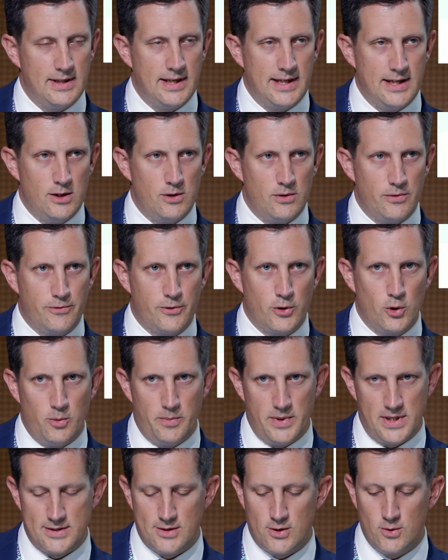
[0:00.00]
in the EDOF
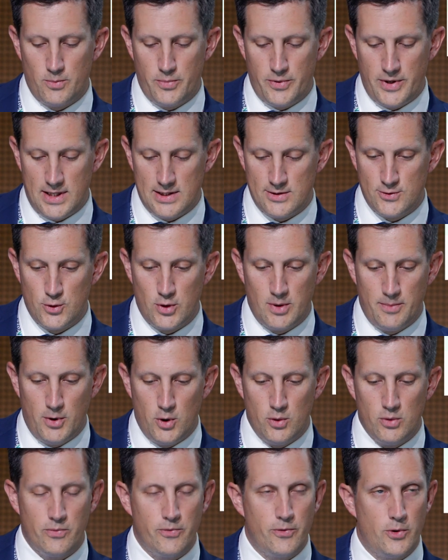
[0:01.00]
group as compared to the
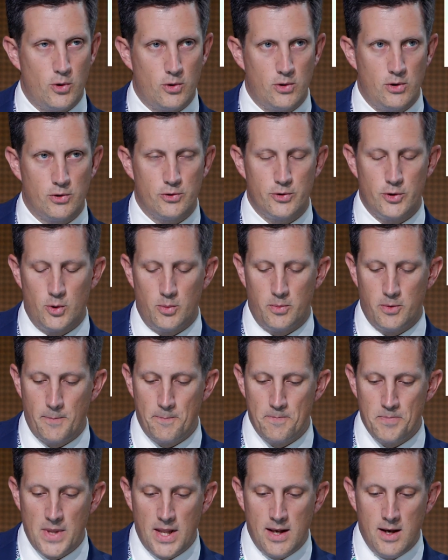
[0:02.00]
monofocal group.
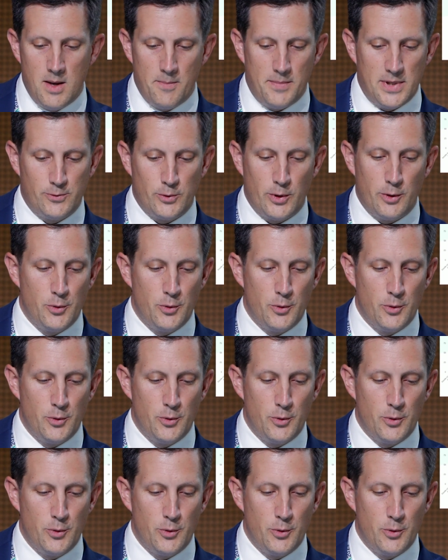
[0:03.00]
But